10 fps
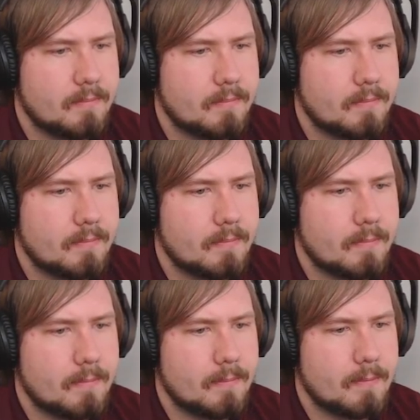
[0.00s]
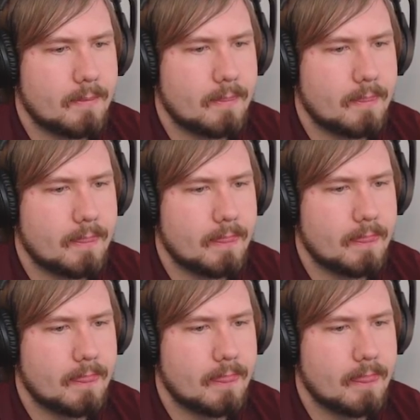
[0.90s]

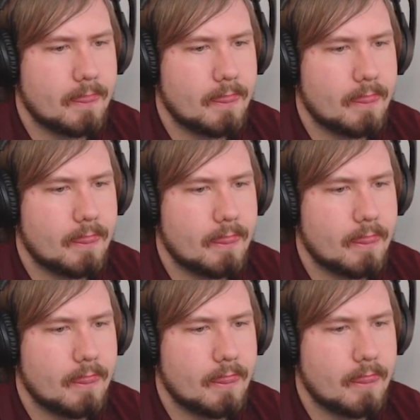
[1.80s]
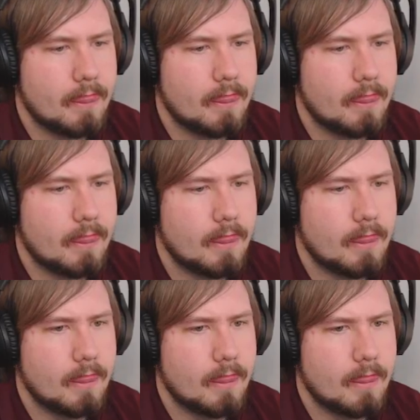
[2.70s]
(no one is talking)